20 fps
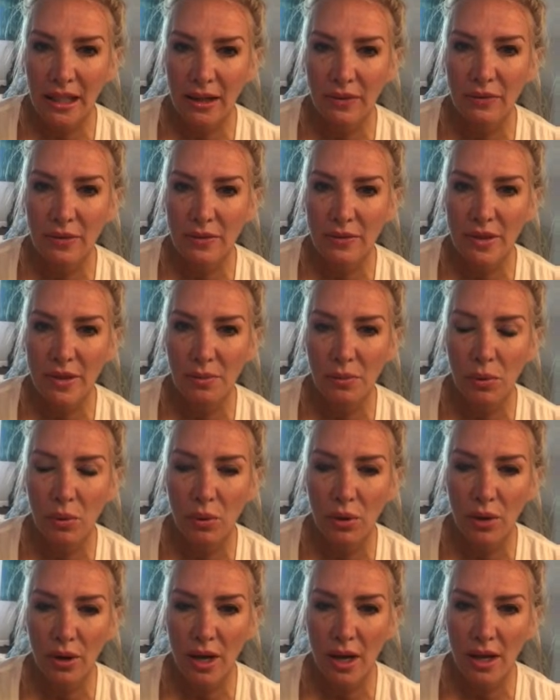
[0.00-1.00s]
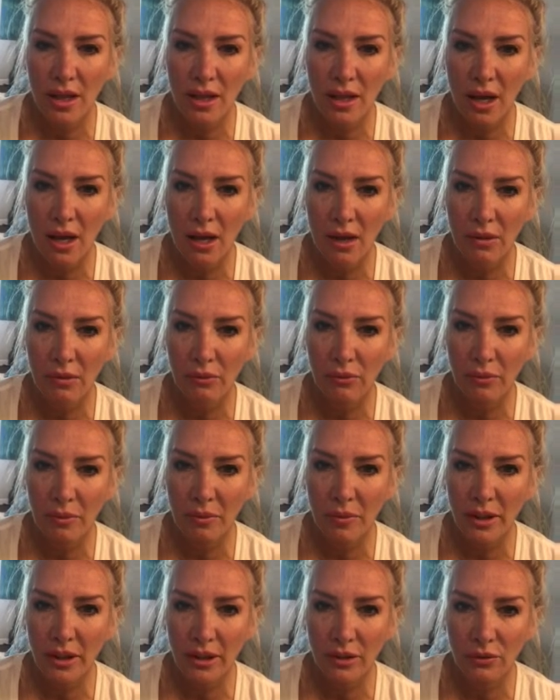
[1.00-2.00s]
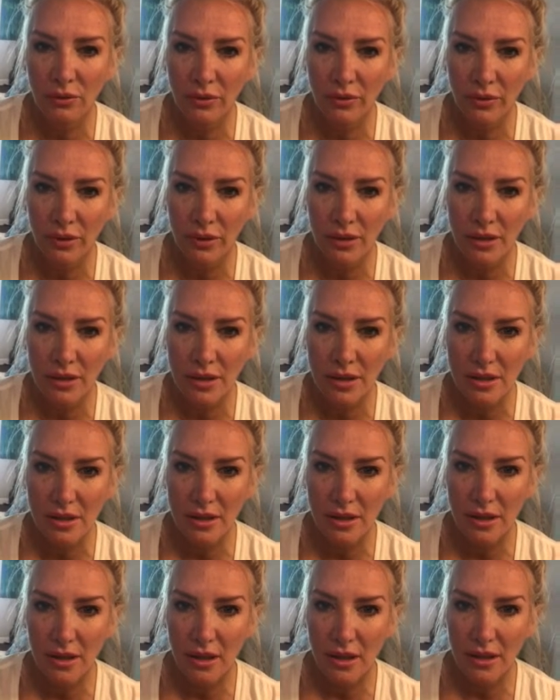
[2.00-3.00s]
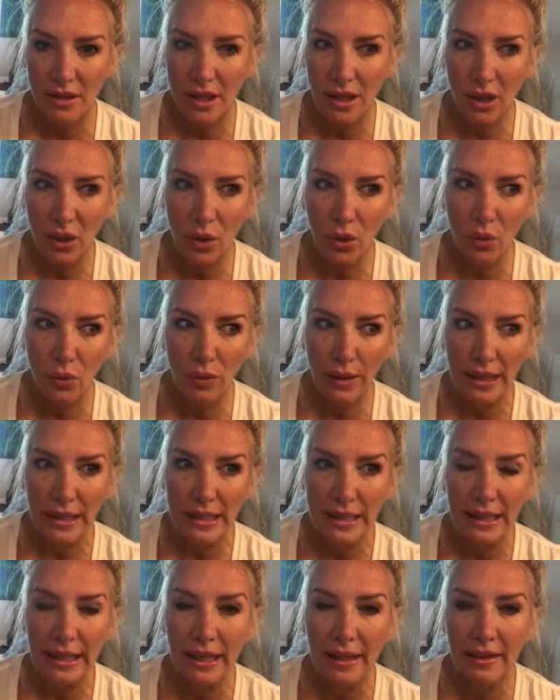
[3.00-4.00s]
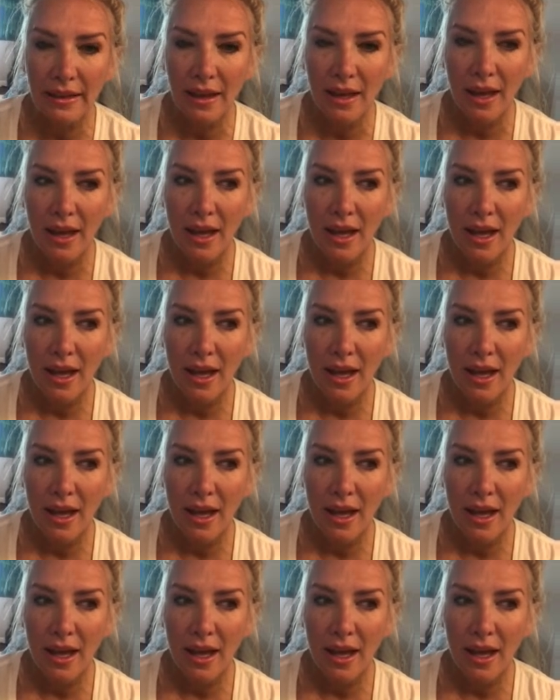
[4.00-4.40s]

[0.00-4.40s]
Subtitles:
gift of support and love from the universe. Isn't that crazy? And